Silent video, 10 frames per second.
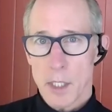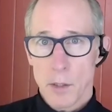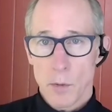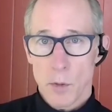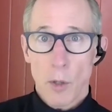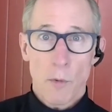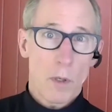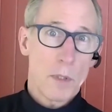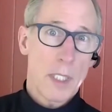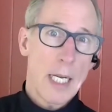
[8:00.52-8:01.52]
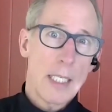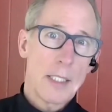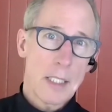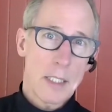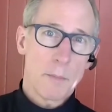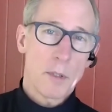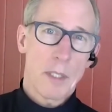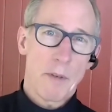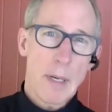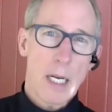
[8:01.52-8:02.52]
to go from today's exemption
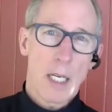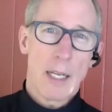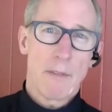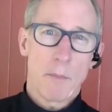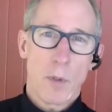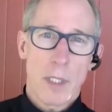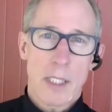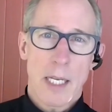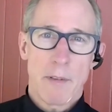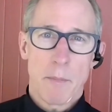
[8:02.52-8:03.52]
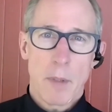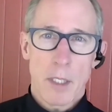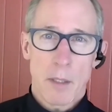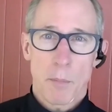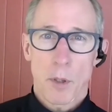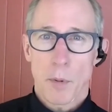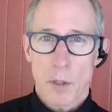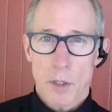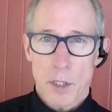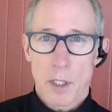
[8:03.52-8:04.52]
of about 11.7 million per
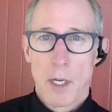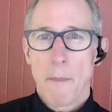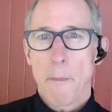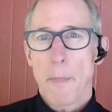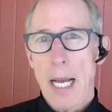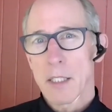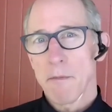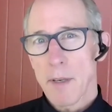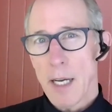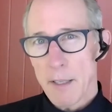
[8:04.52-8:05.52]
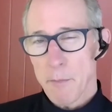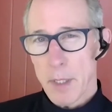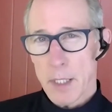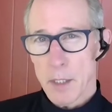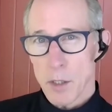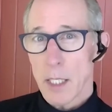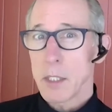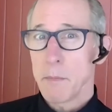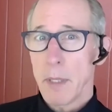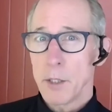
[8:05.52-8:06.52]
person back to 5 million. So that's
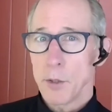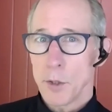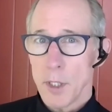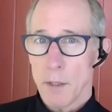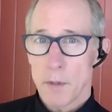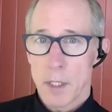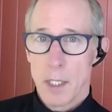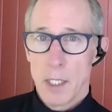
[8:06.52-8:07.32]
a major shift.